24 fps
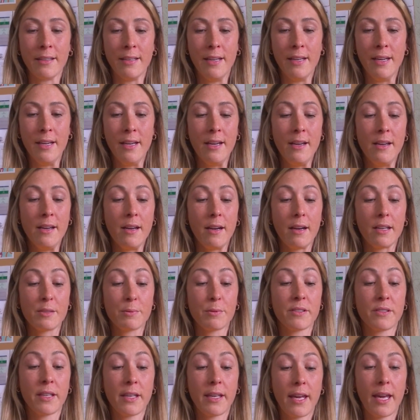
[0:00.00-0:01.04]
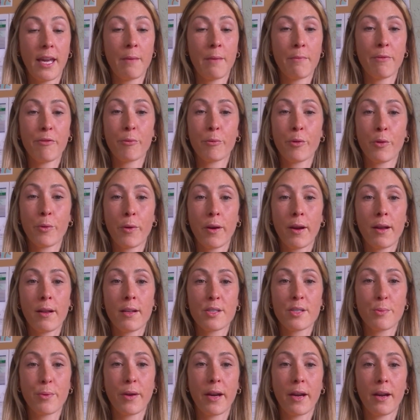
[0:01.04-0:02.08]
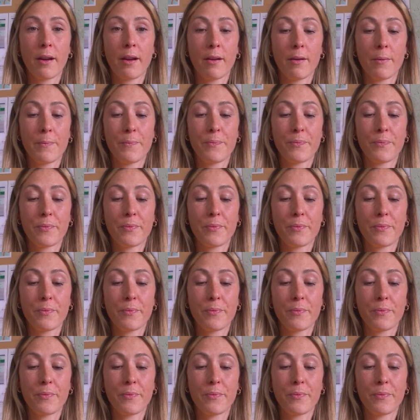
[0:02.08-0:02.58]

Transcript: And I suppose I came from a world where